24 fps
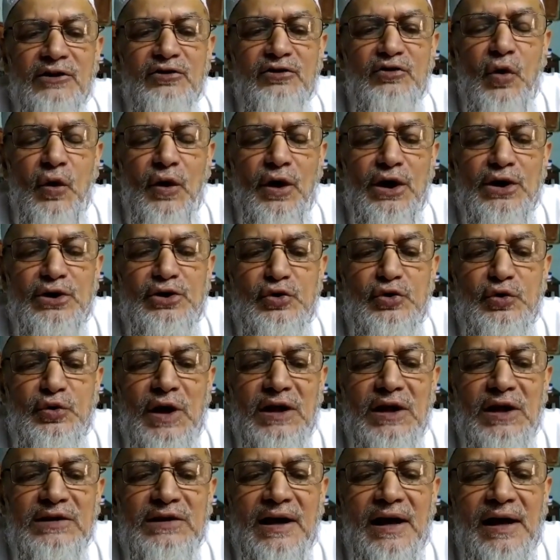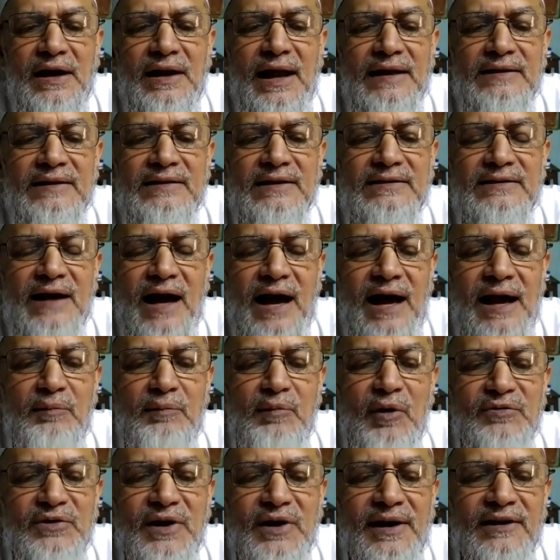going to return at the time
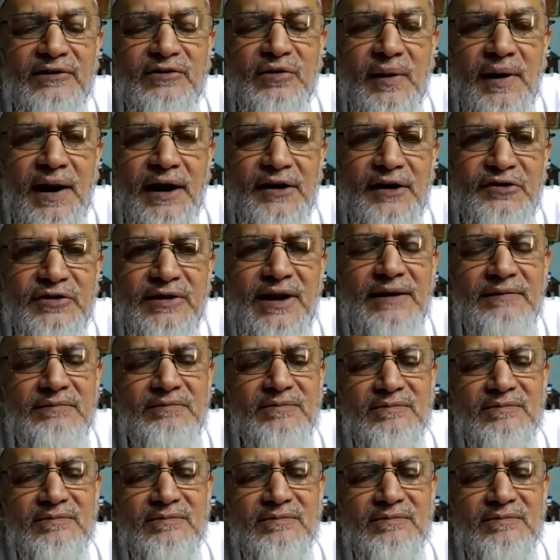of the resurrection.